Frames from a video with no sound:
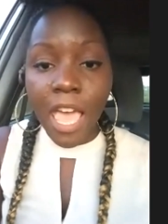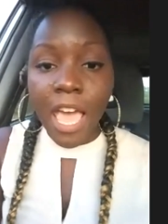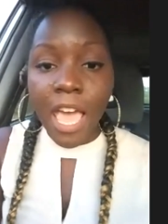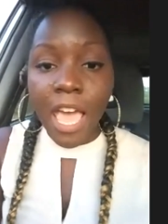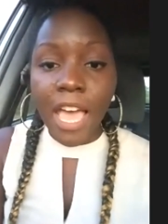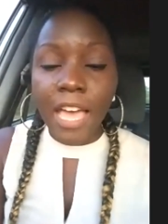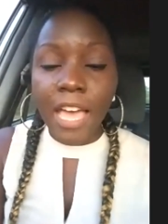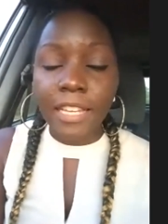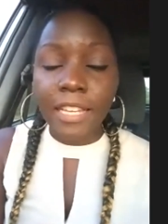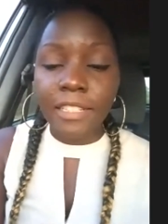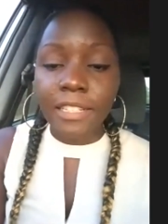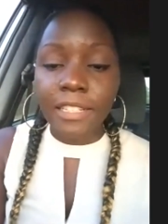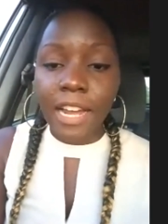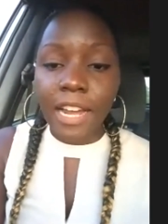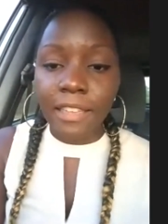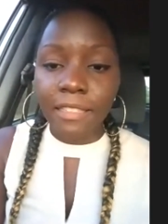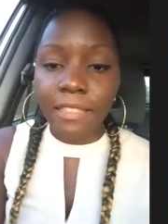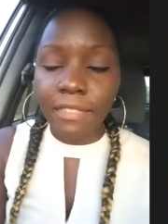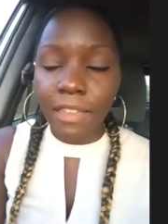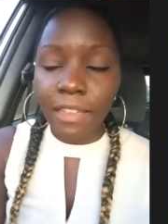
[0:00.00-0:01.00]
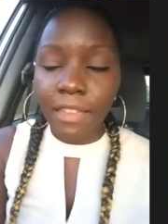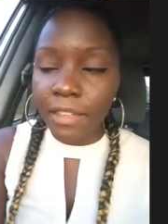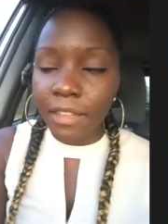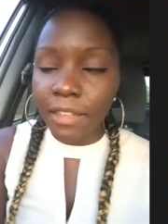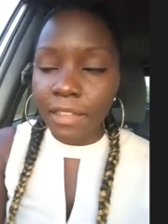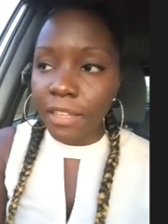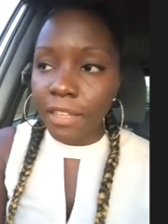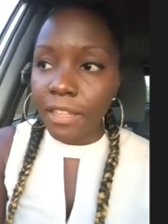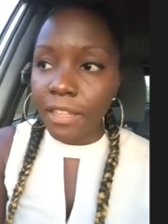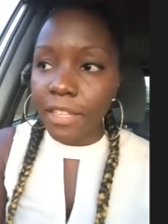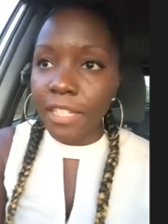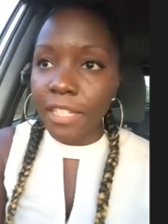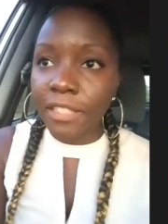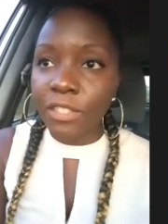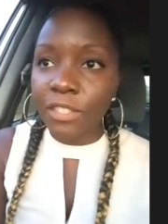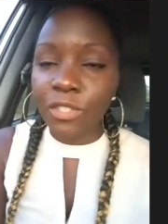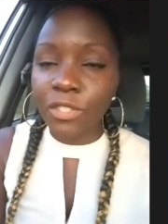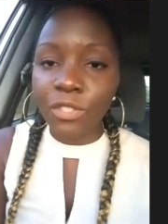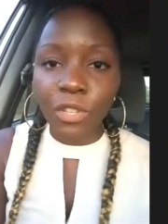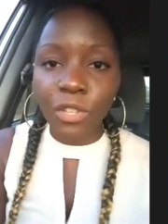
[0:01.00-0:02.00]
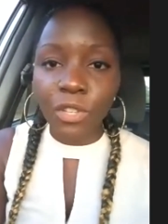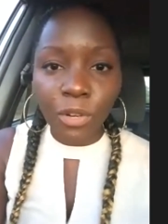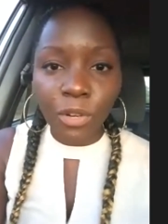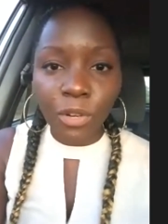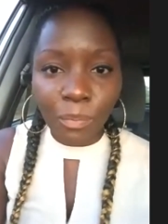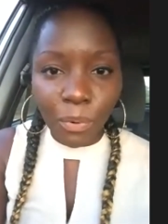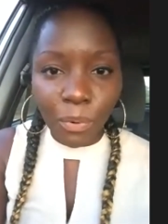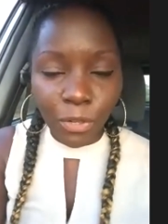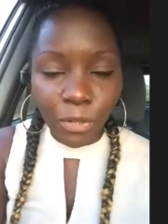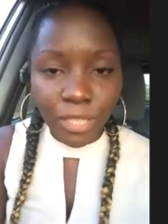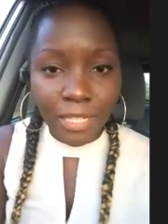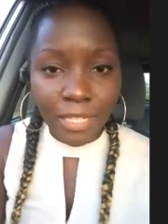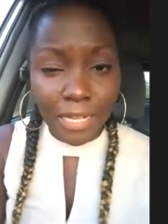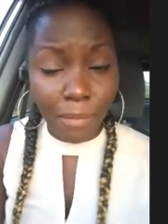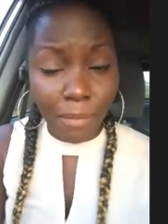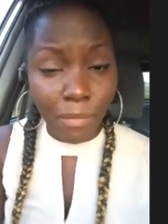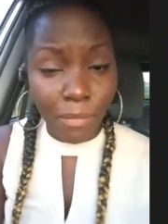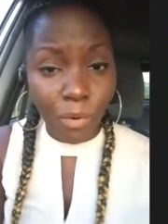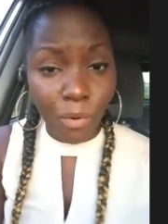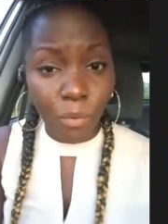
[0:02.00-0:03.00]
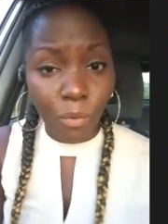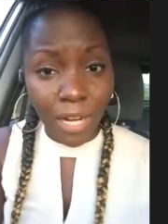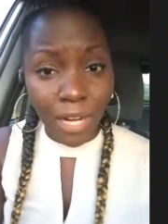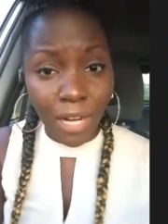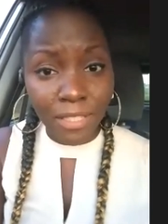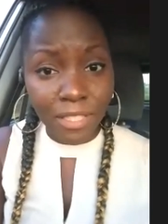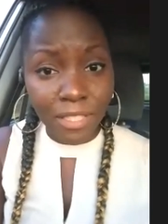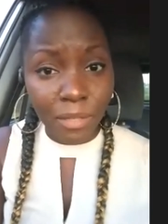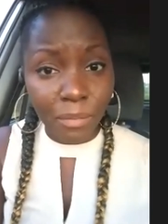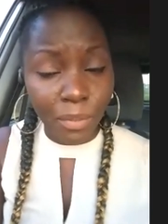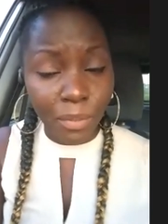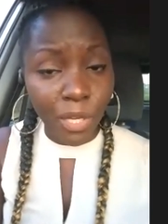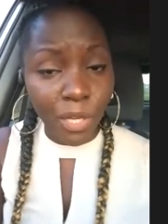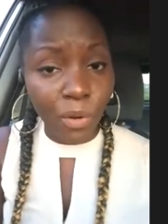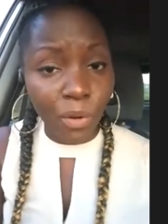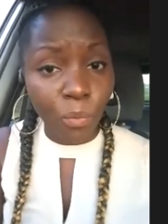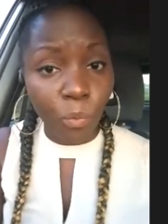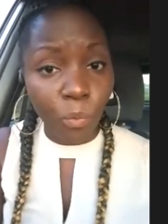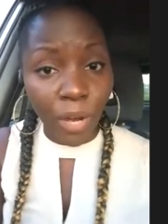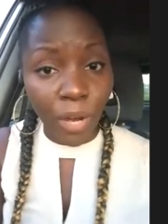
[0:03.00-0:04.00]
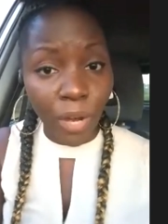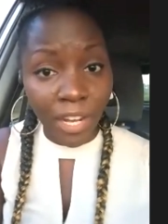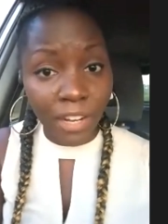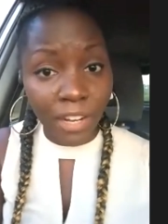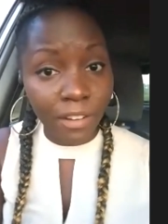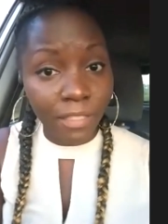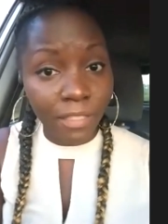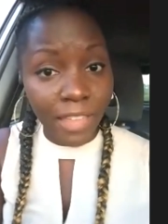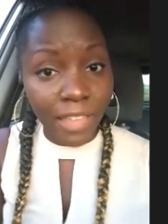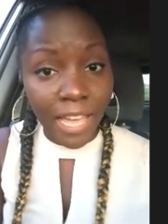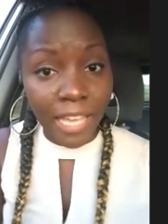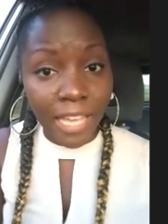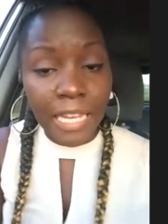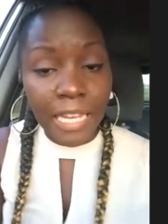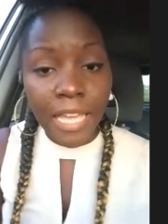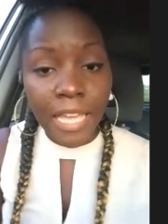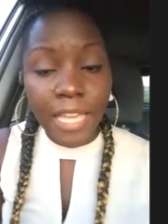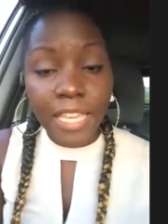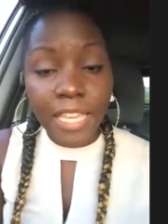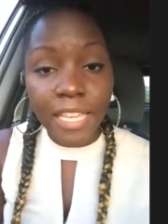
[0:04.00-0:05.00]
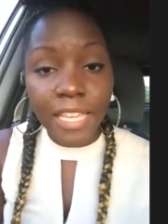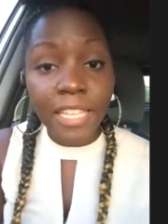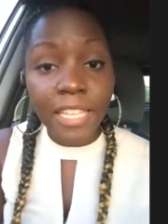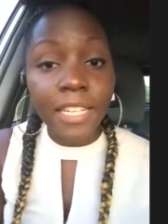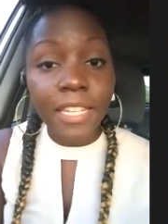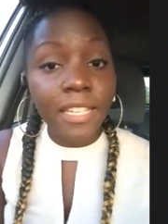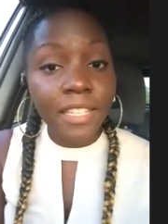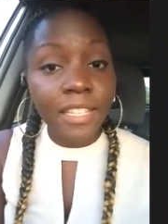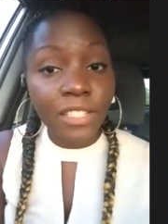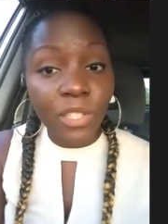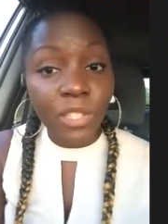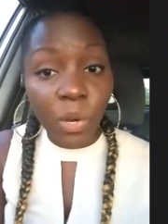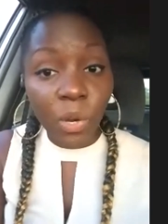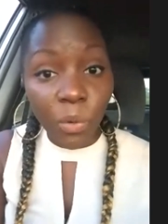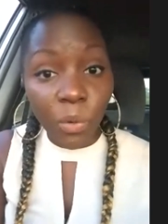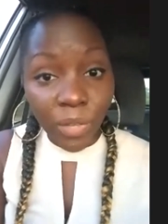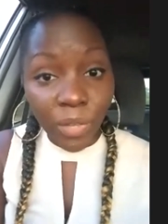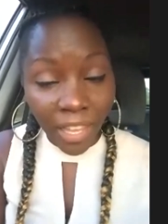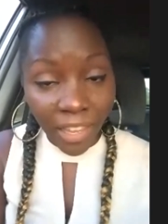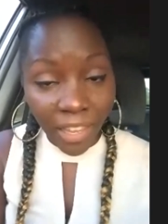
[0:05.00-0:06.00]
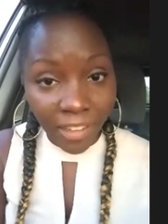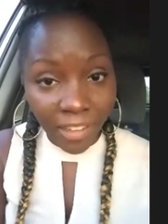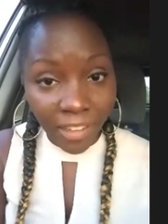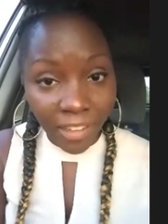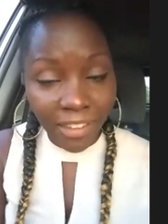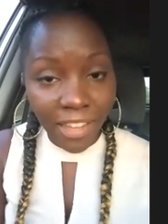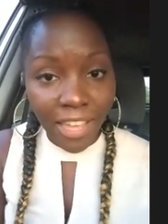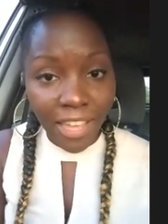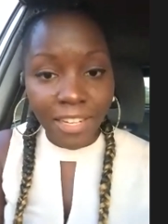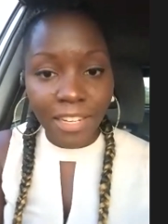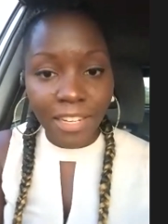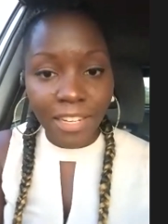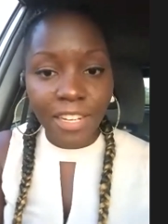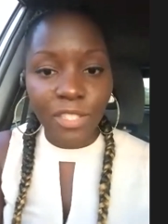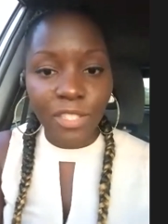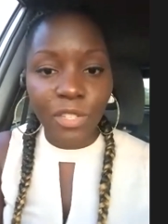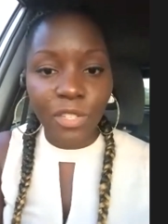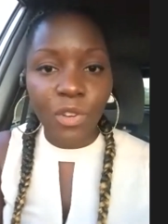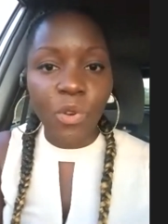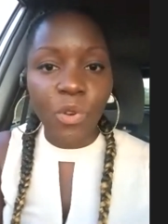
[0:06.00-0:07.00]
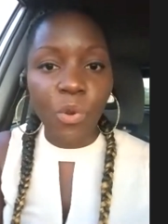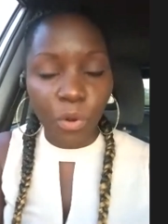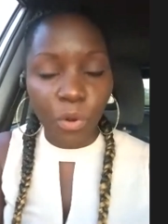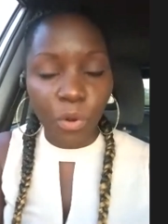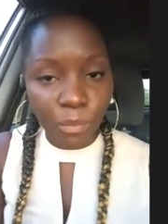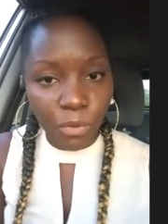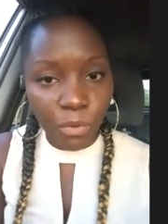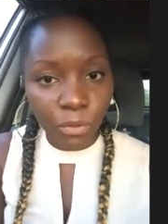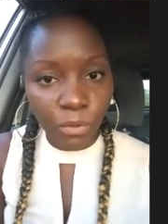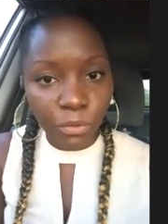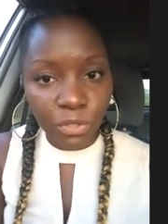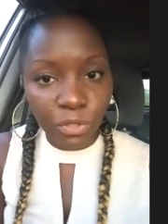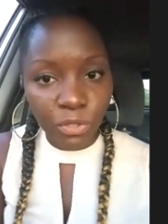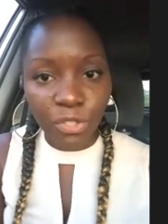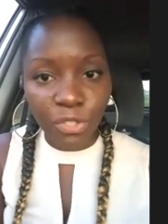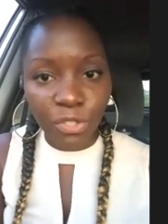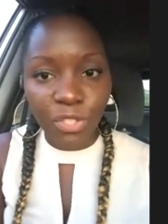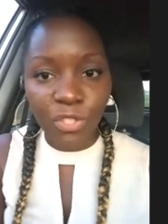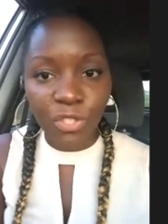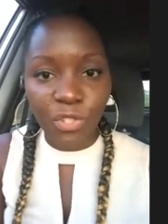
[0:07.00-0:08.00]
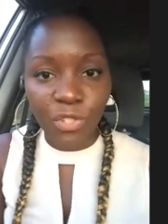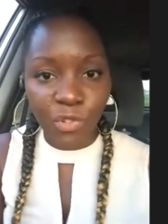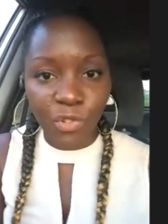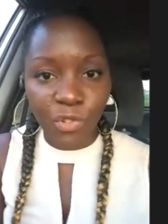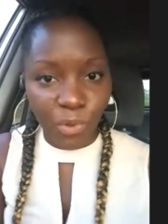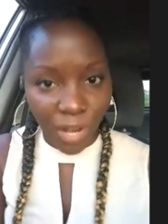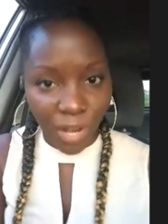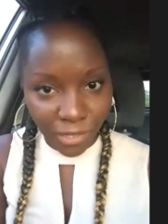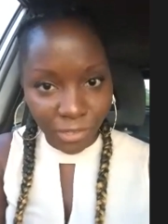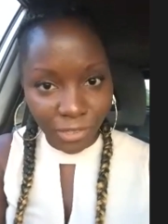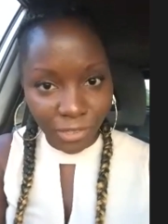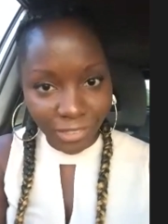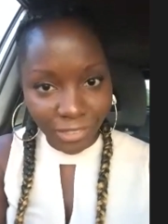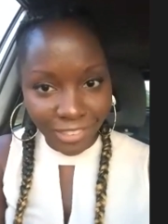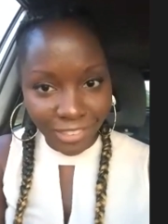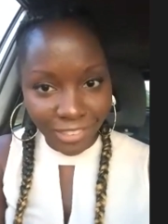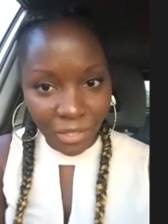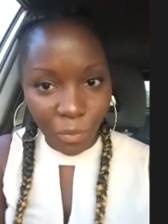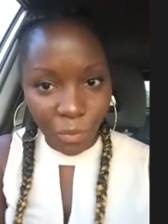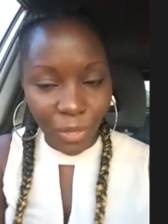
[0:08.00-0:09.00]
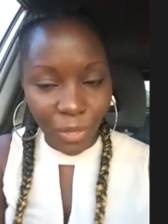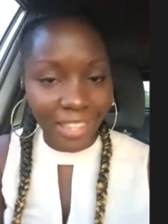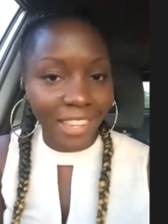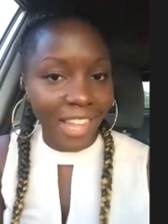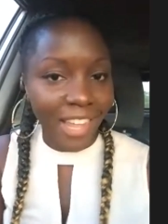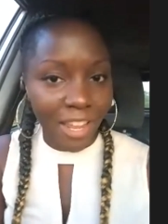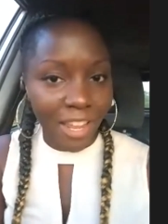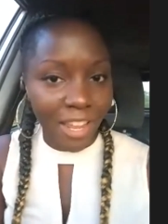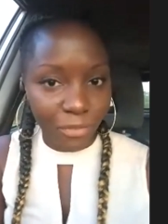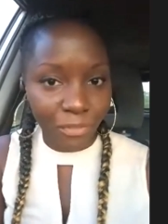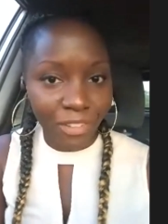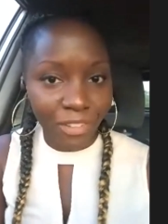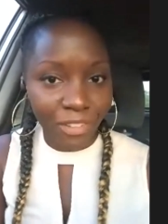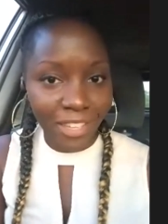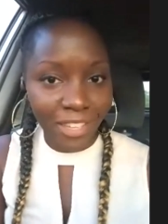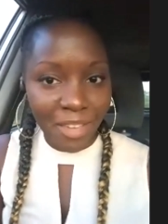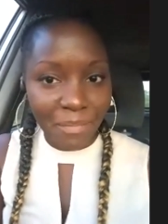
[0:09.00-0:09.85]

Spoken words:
And I think it's so important, number one, to be aware that it is okay and it is normal to struggle with life,